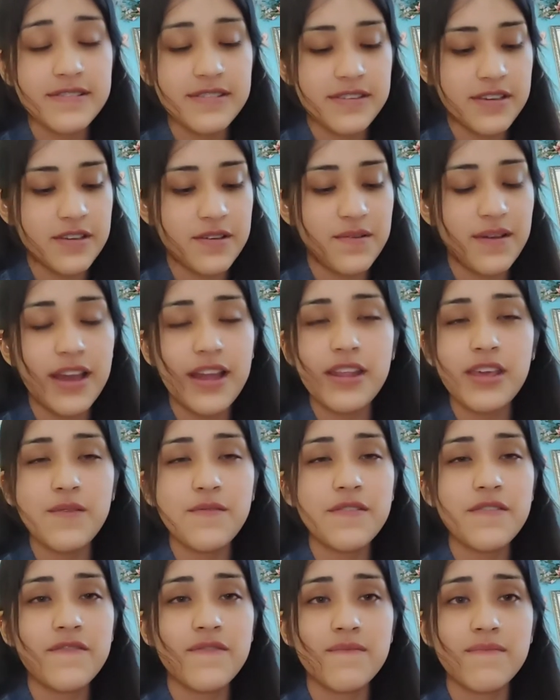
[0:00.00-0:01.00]
It can go
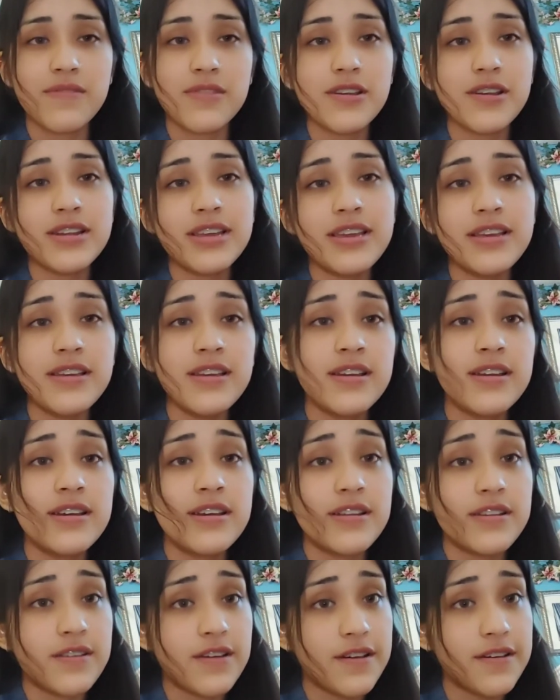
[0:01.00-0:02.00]
anywhere from $30
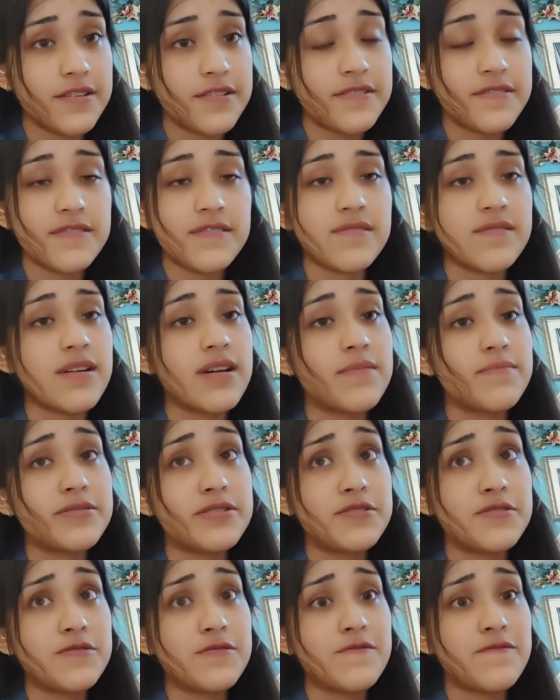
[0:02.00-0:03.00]
to up
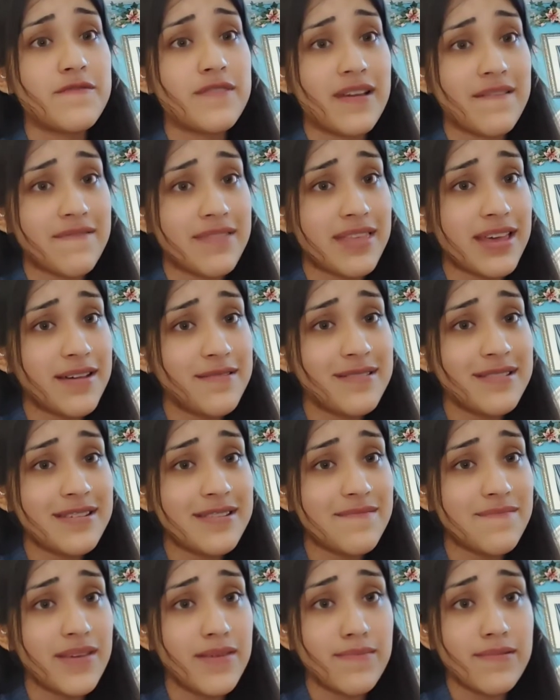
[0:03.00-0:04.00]
to
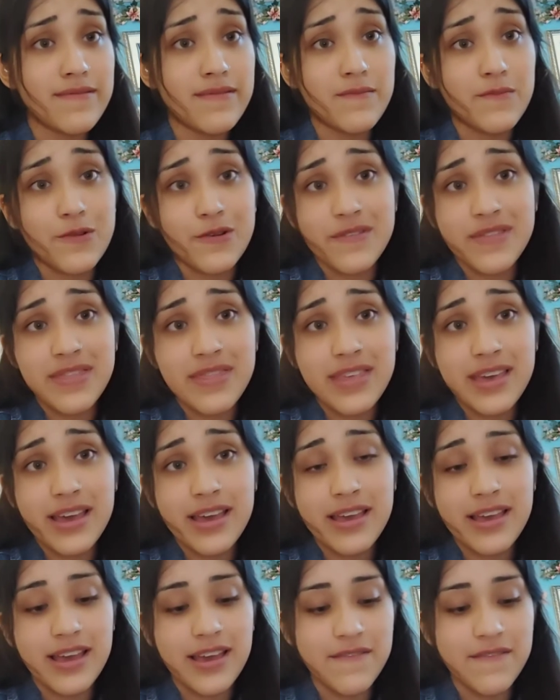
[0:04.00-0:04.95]
$5,000, maybe even more than that.